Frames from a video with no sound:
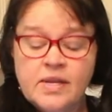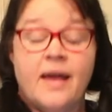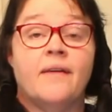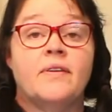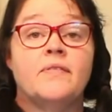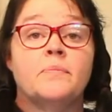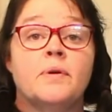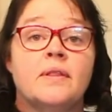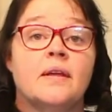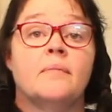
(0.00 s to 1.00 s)
I have even
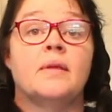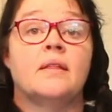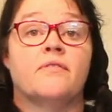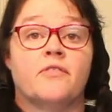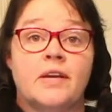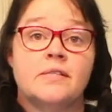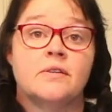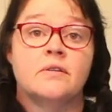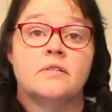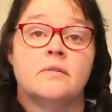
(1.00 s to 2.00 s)
put them in the
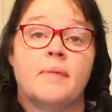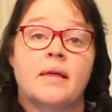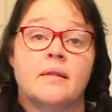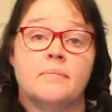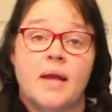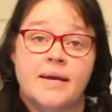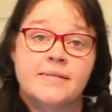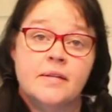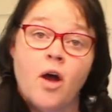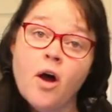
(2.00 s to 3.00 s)
freezer to make them
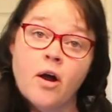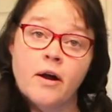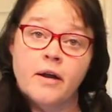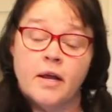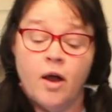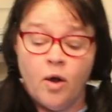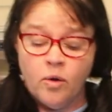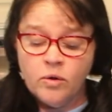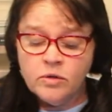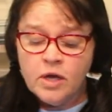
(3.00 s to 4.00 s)
nice and hard and
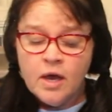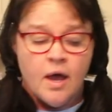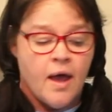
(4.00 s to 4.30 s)
cold.